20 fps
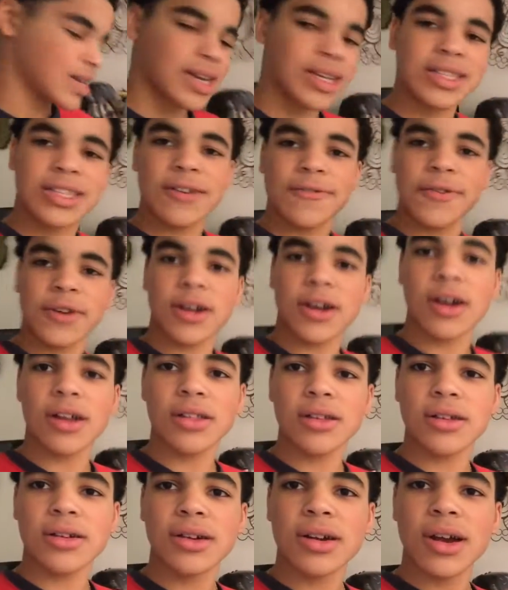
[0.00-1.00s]
like a different
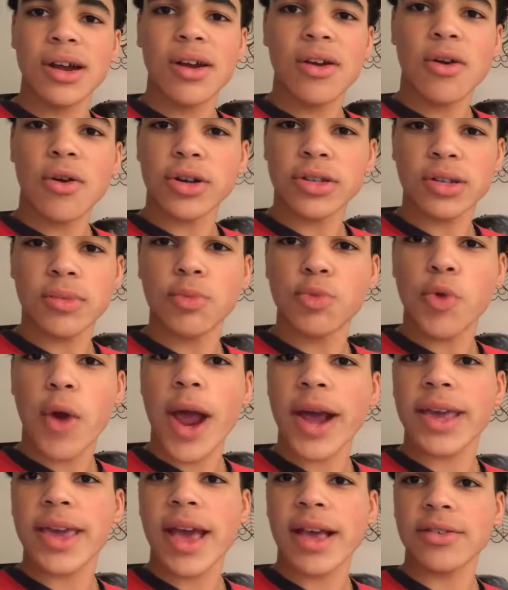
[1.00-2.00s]
color or some
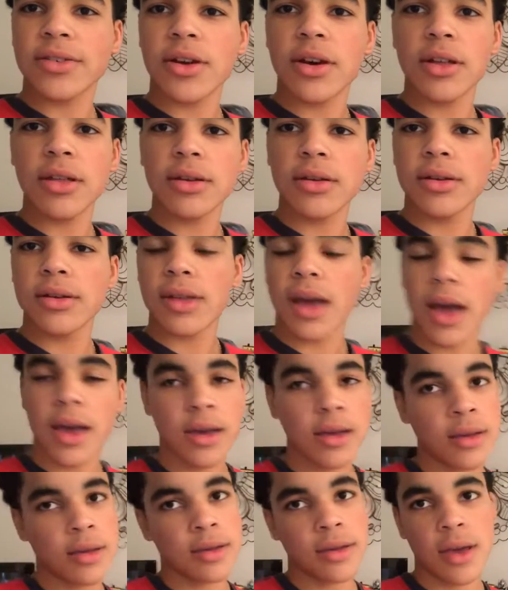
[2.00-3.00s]
wacky ass color,
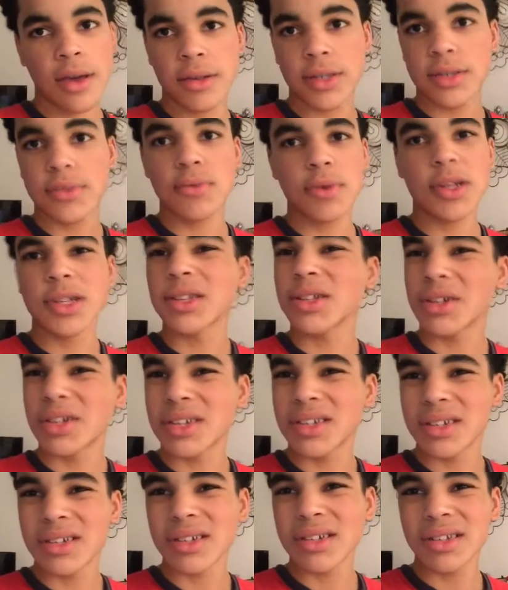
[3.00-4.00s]
it just wouldn't
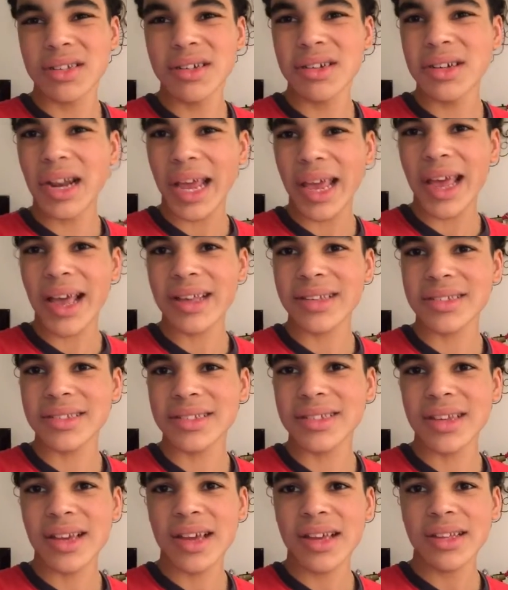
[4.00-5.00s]
look good, I
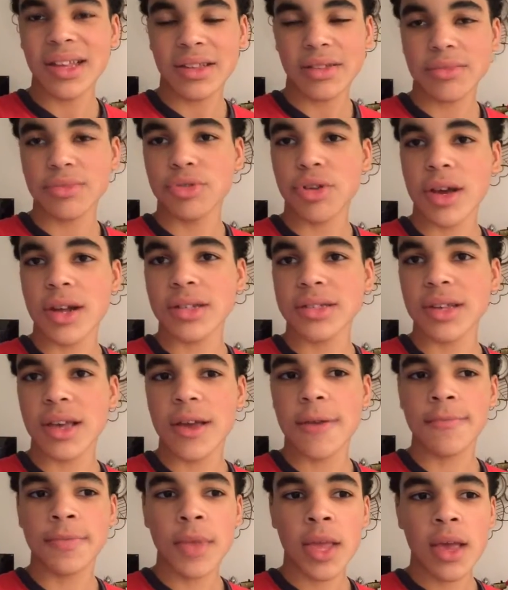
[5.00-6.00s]
guess. That's what I'm trying to
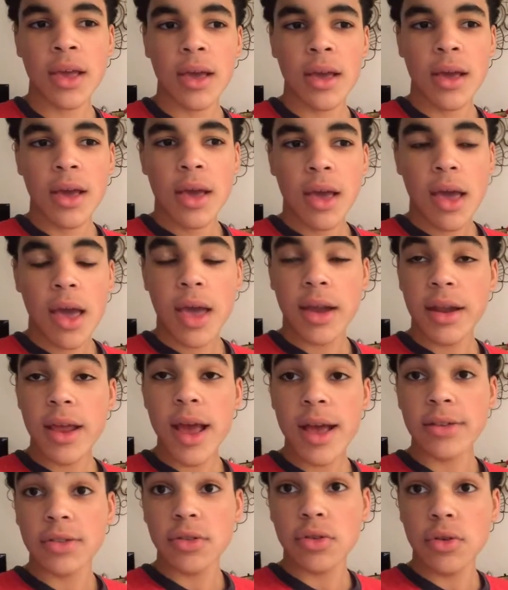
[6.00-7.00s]
say. And
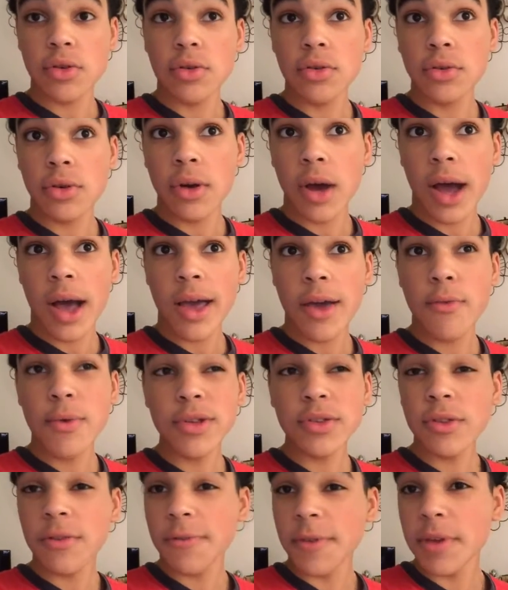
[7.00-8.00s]
yeah, so I
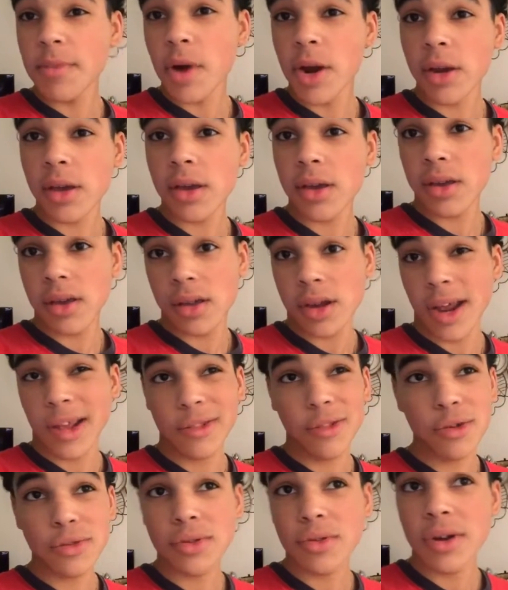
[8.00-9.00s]
went to the flea market and
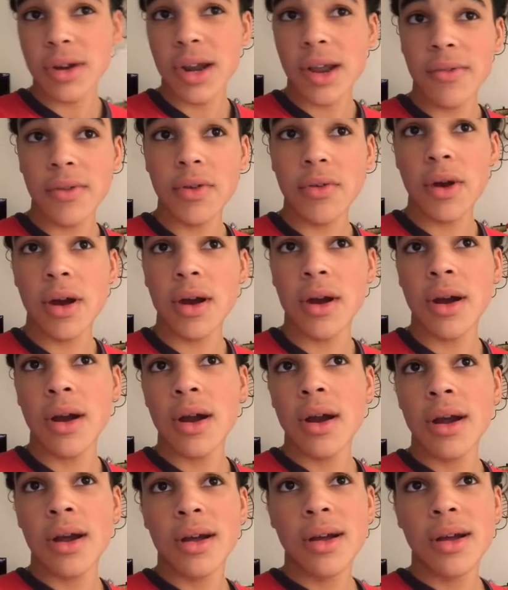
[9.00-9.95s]
I looked around everywhere.